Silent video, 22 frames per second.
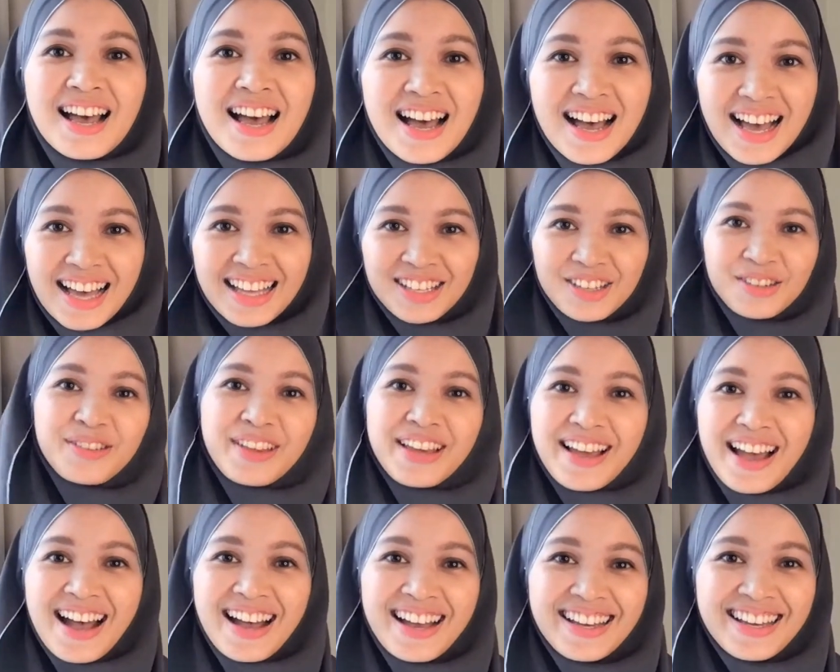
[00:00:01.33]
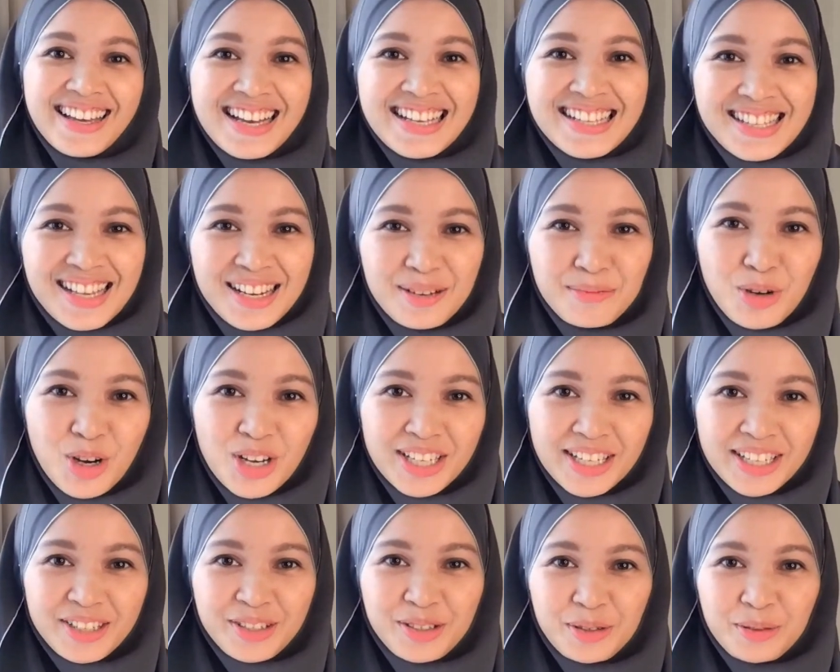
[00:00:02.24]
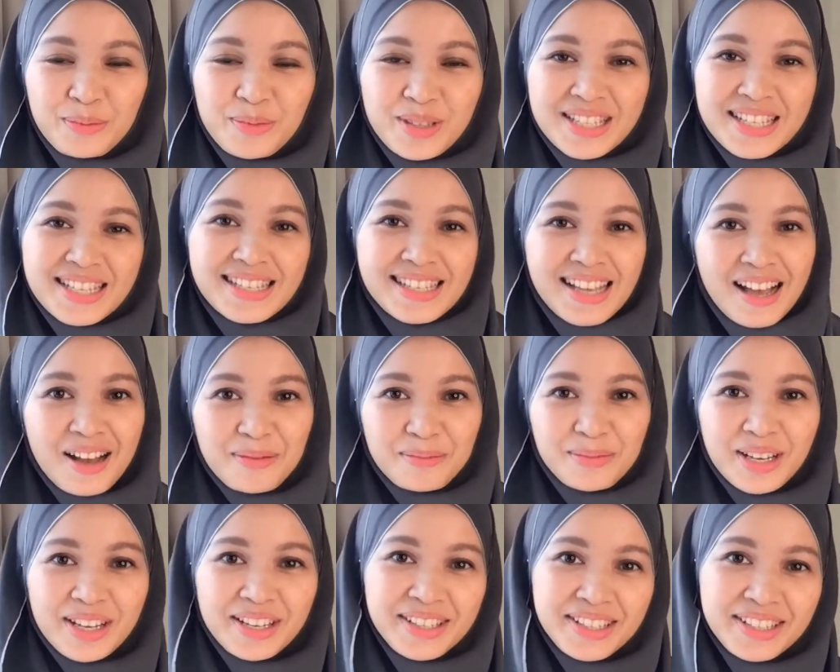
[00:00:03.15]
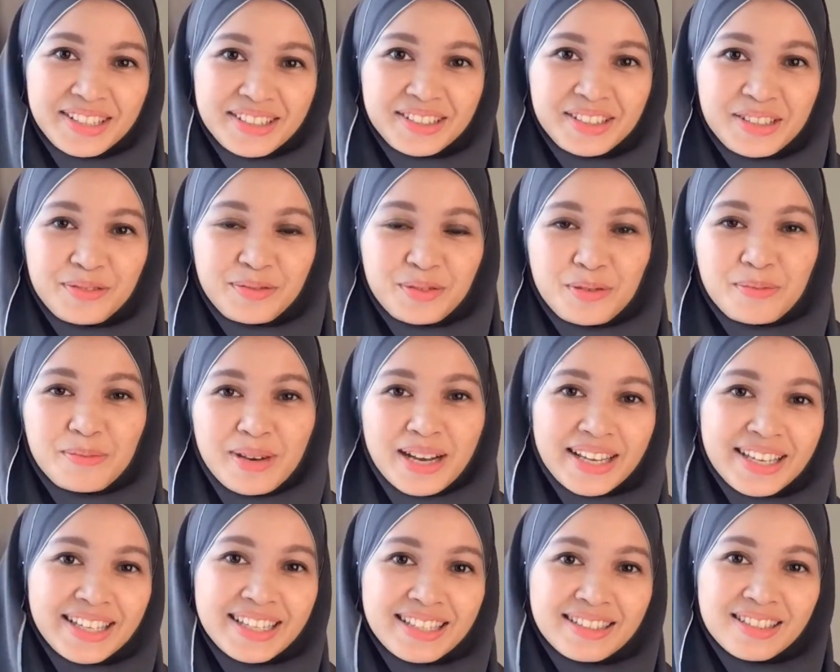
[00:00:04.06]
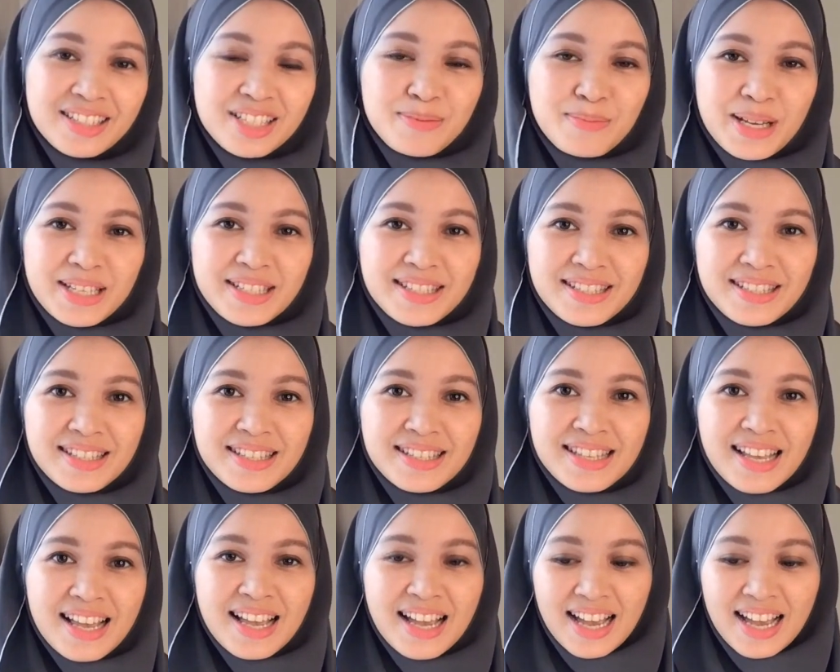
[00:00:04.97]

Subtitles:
Hello there, hi, assalamu alaikum. This is Amnah here from My English Matters.